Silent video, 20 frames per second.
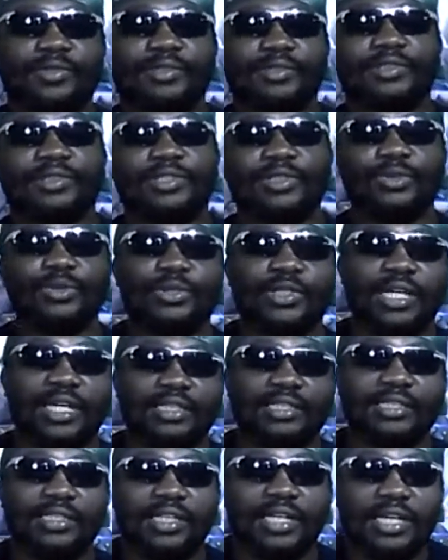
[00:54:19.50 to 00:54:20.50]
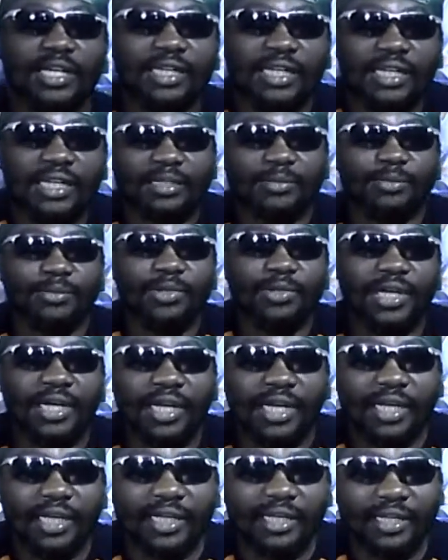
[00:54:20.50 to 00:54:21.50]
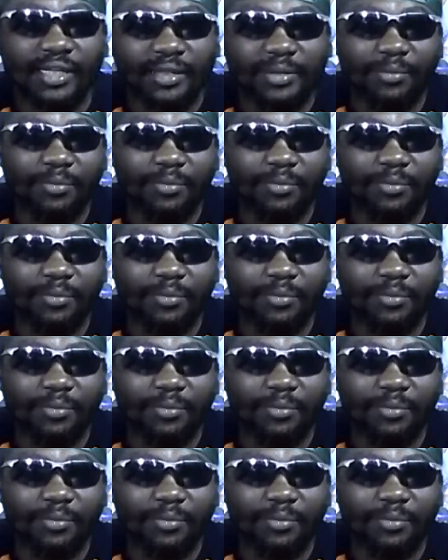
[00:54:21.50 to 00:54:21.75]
Judah saw that why